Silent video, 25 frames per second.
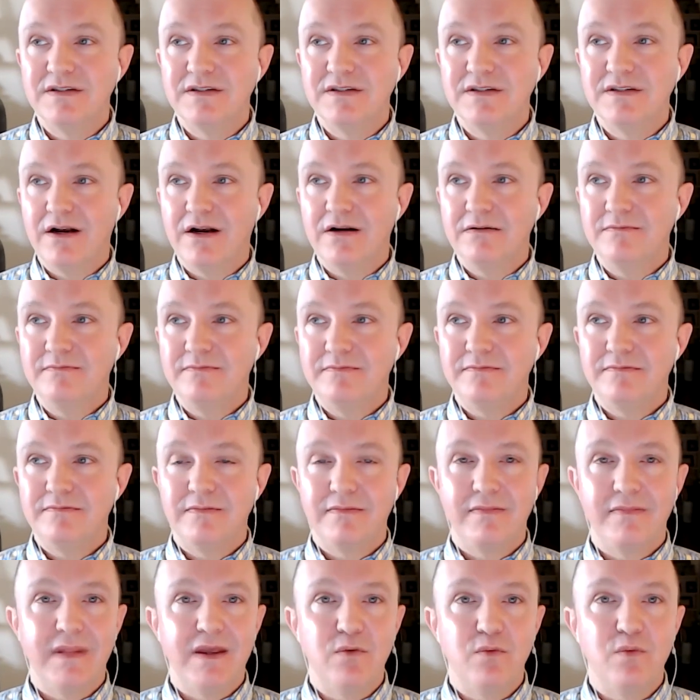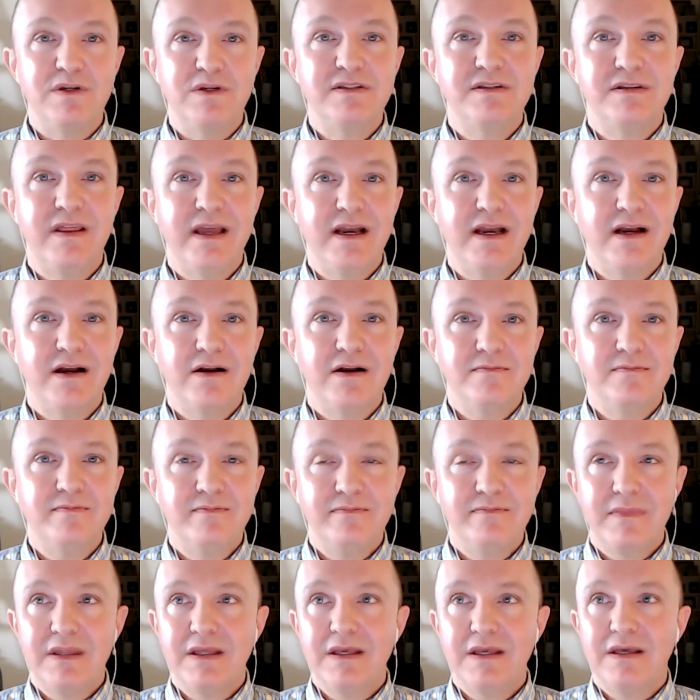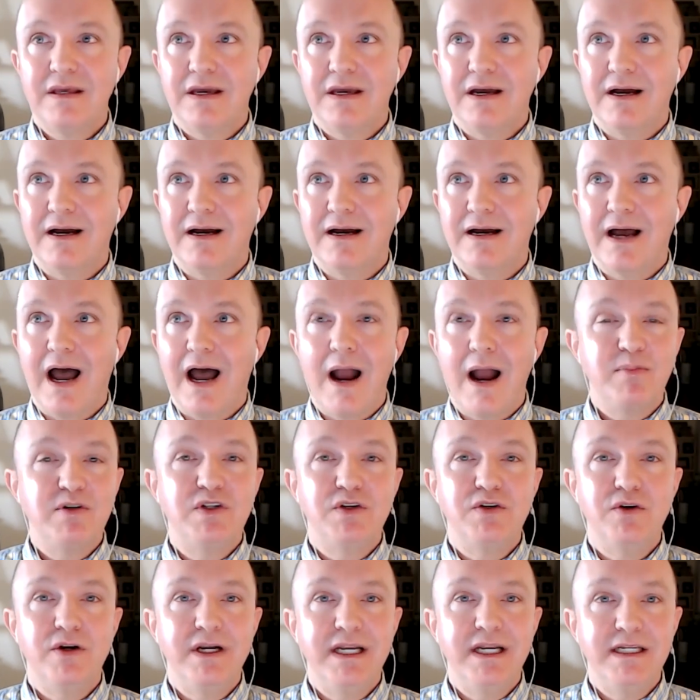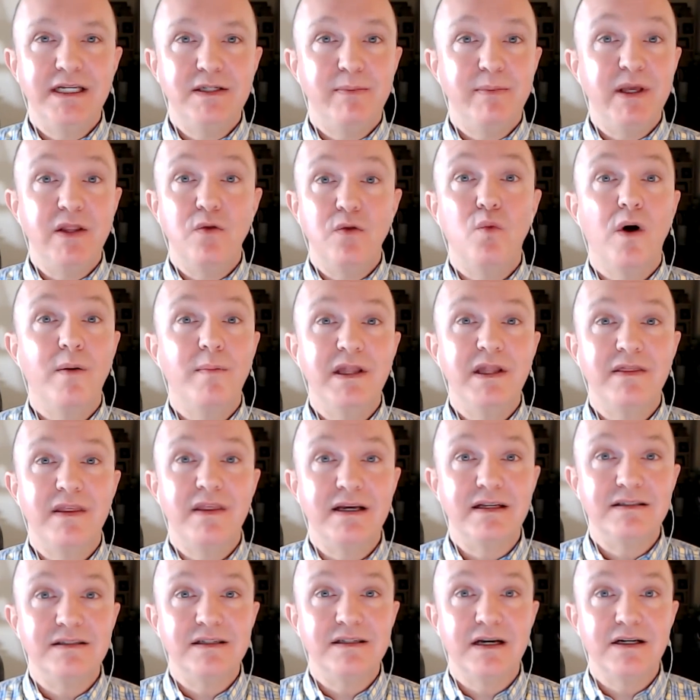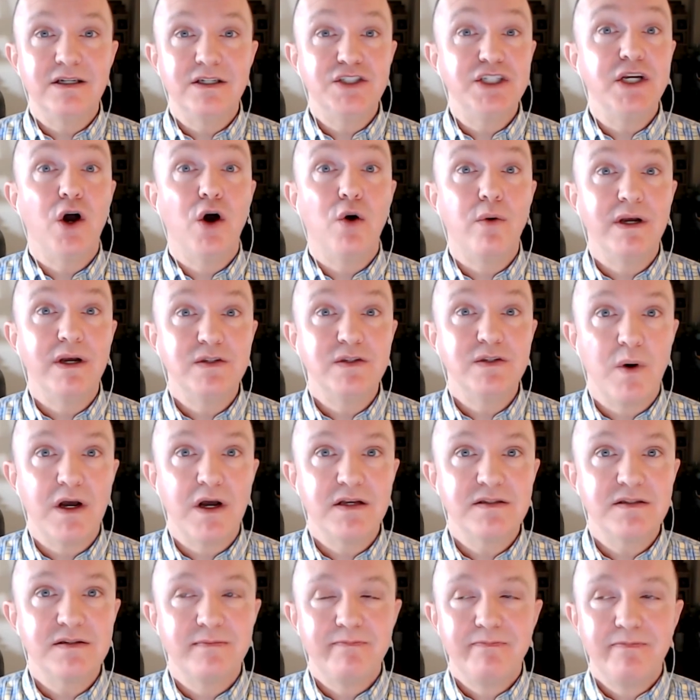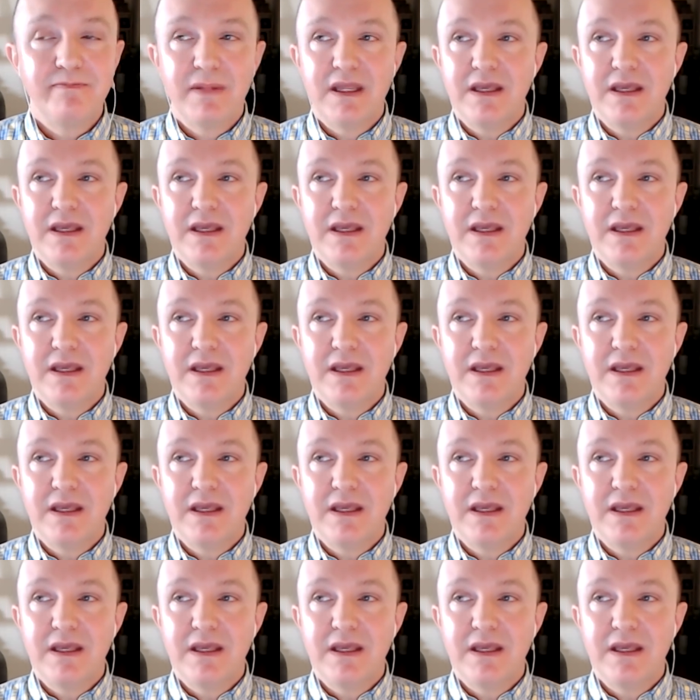their it was their uh, opportunity to be the woman that uh, she always was,